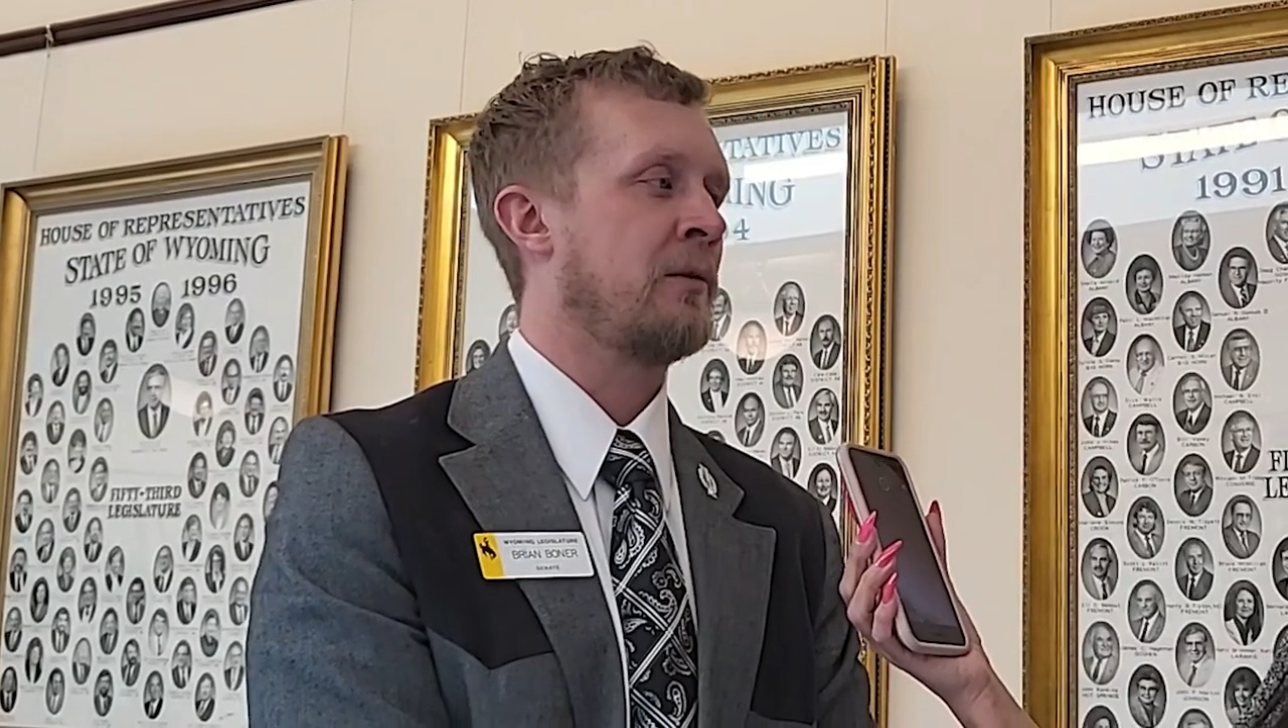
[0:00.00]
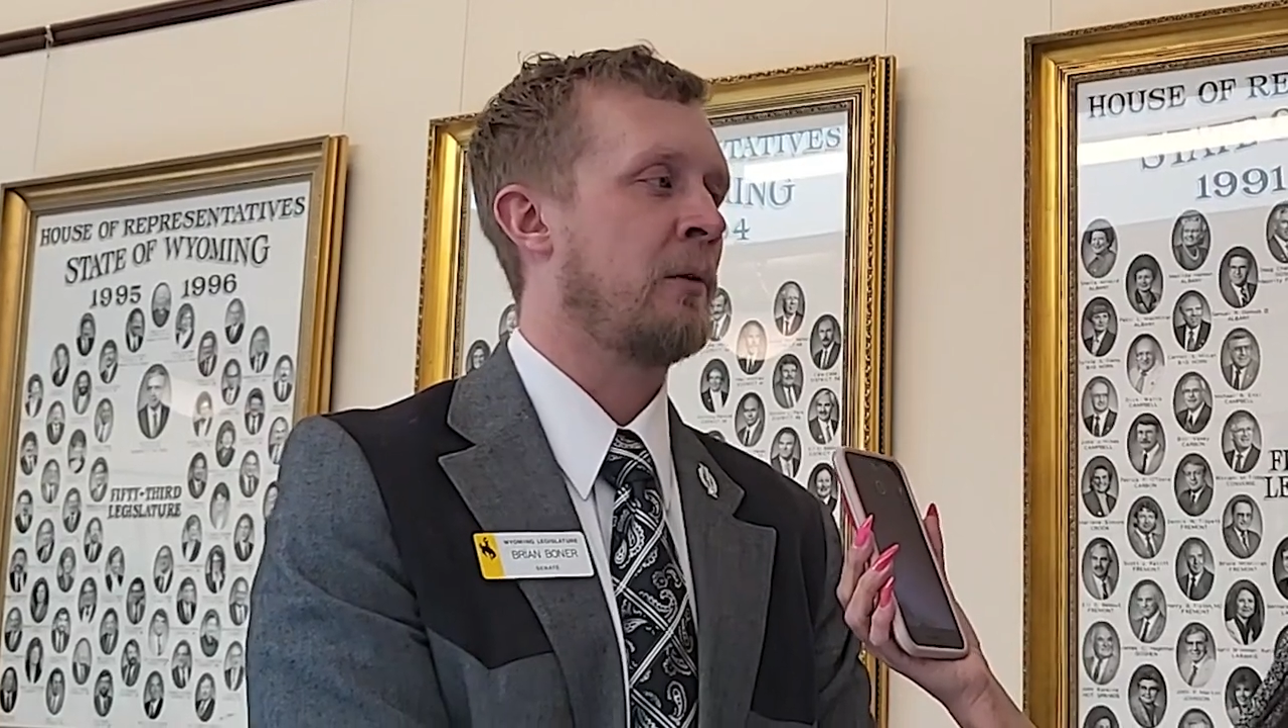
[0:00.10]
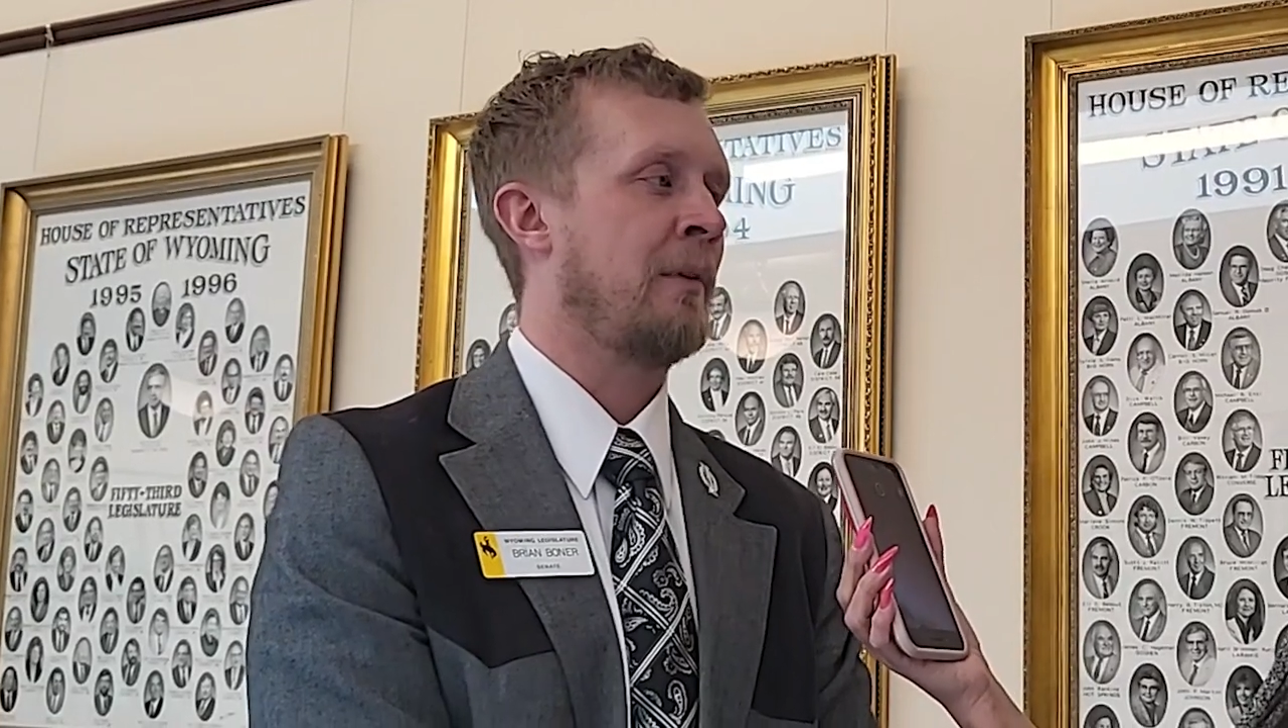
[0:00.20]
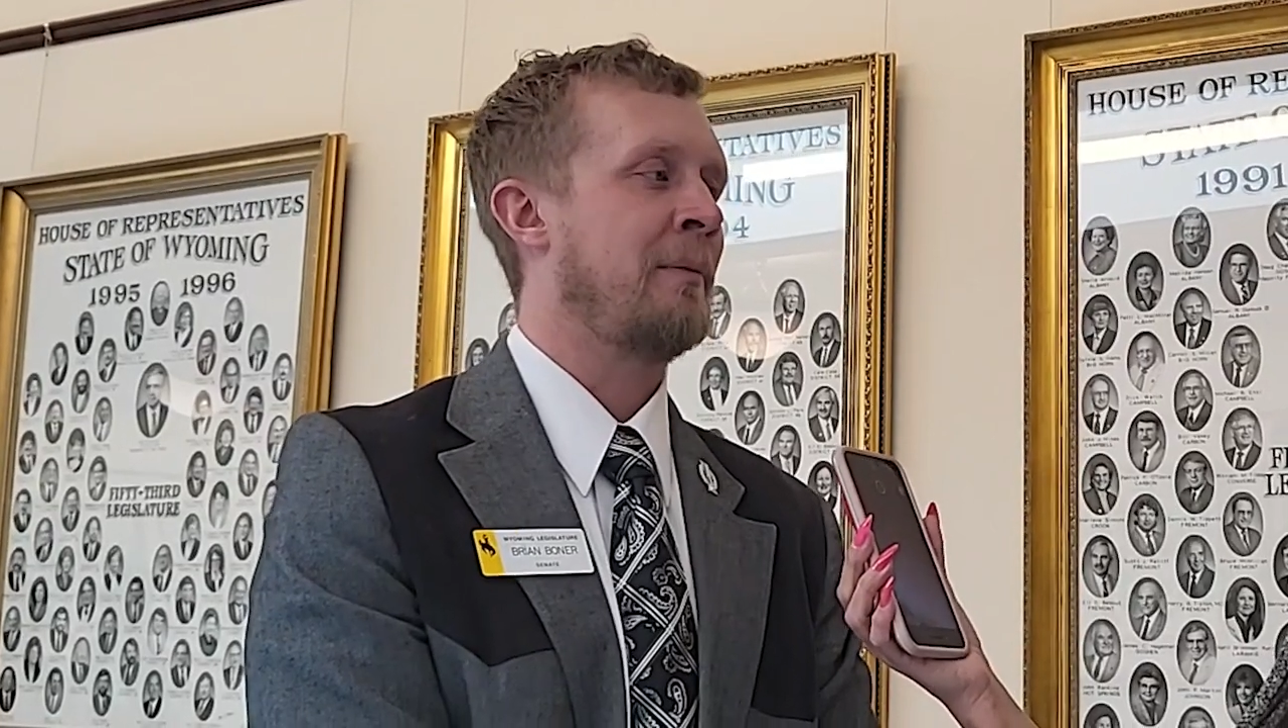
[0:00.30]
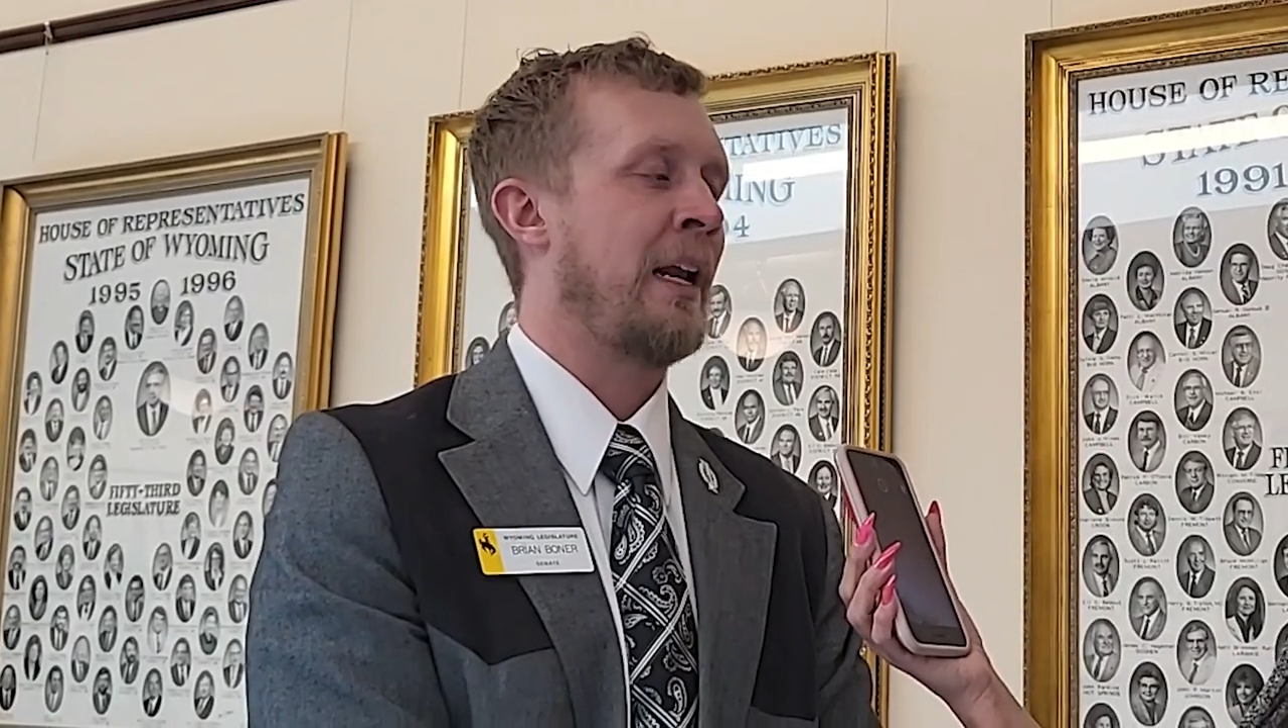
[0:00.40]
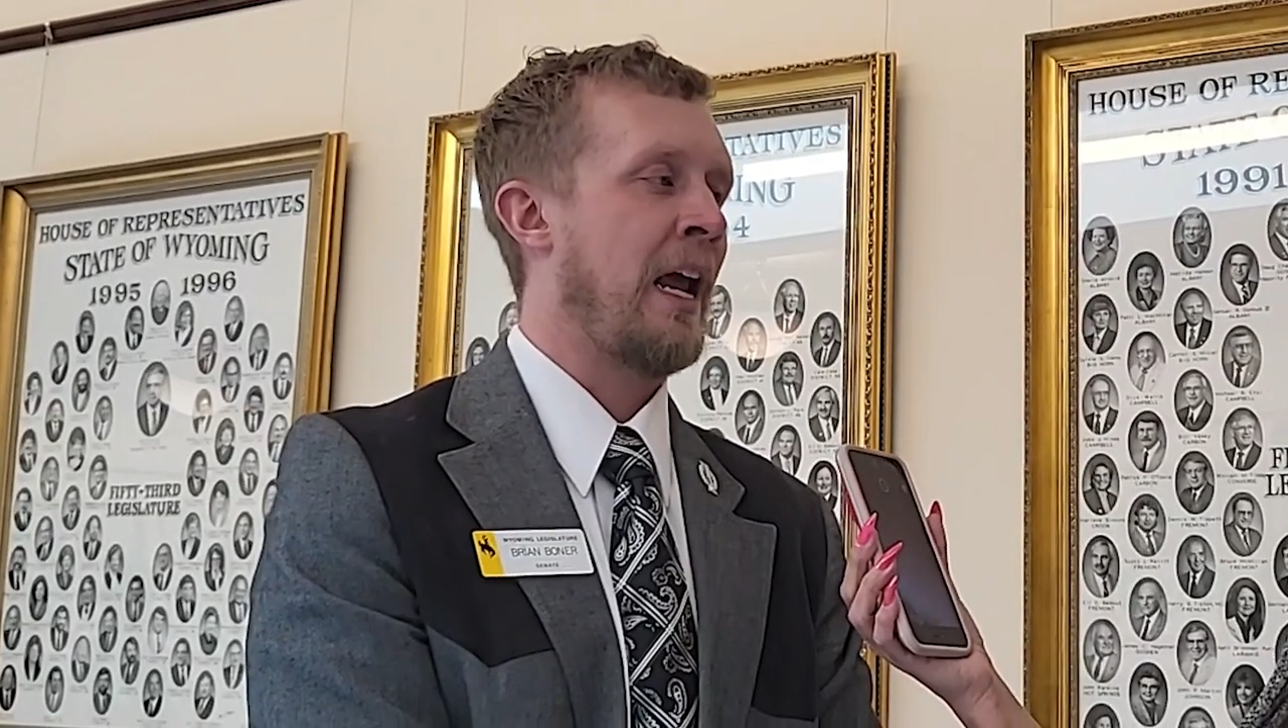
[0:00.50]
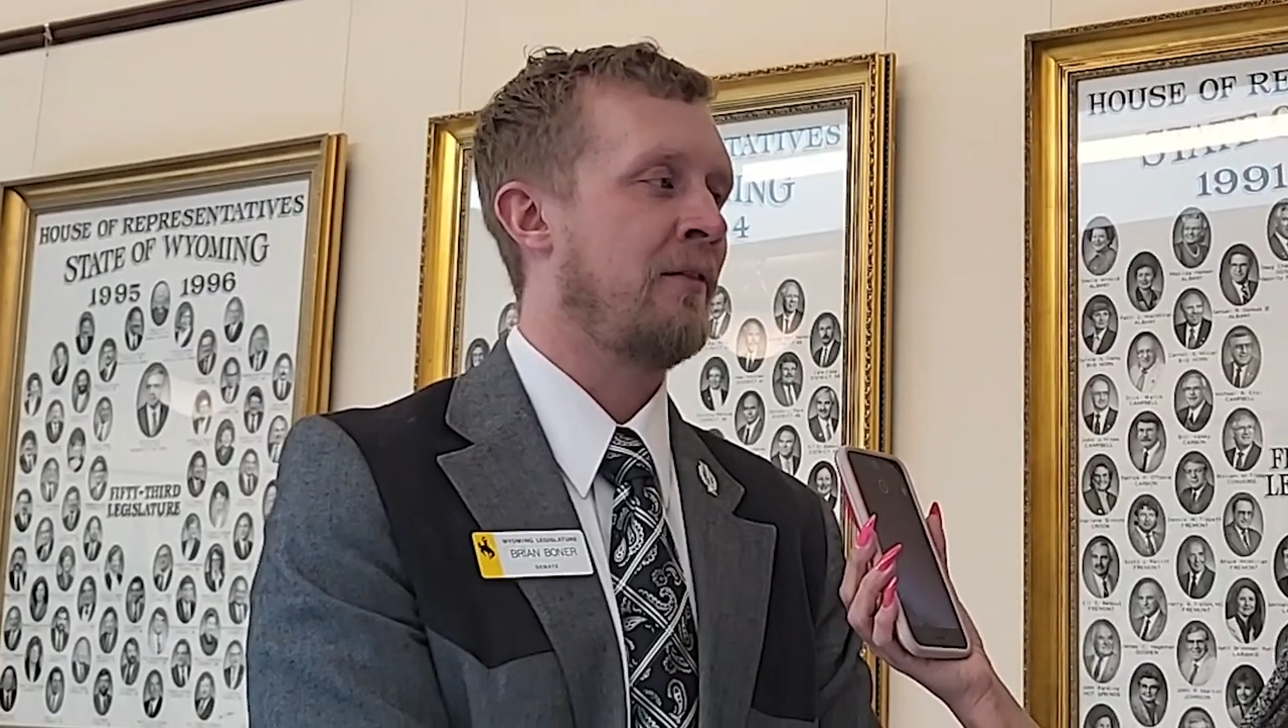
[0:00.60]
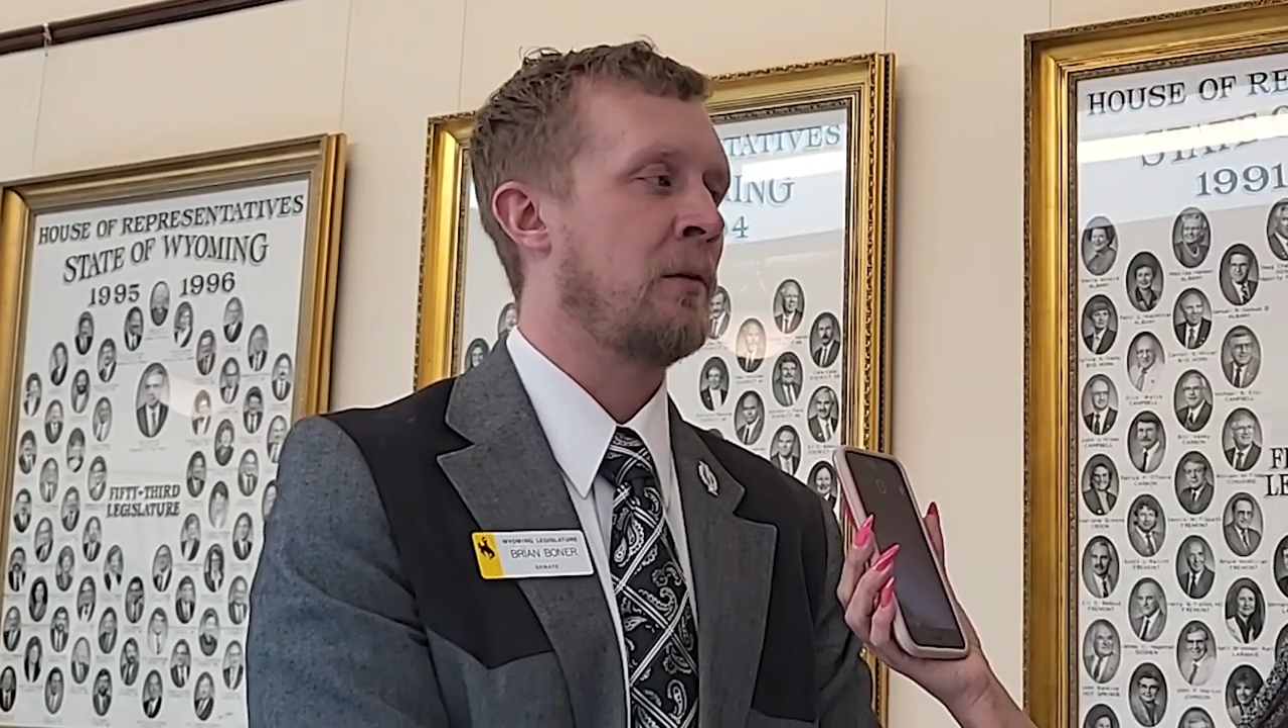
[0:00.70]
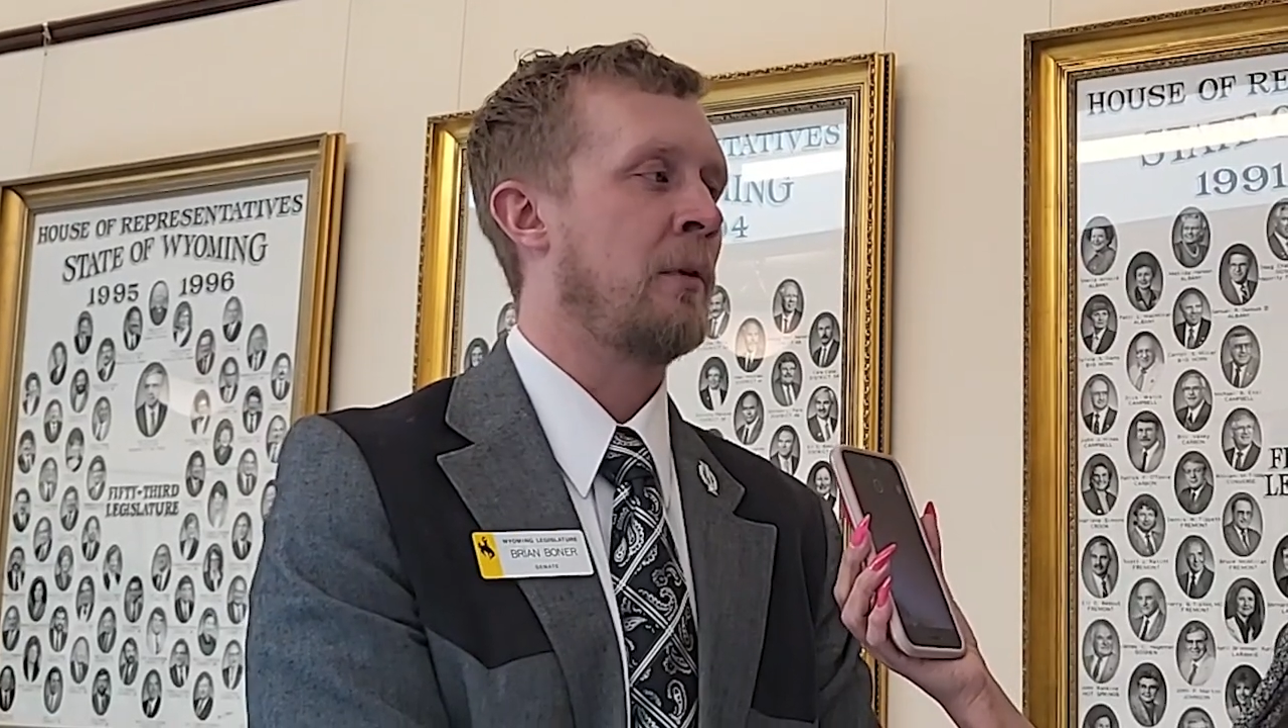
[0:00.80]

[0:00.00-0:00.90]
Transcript: have been having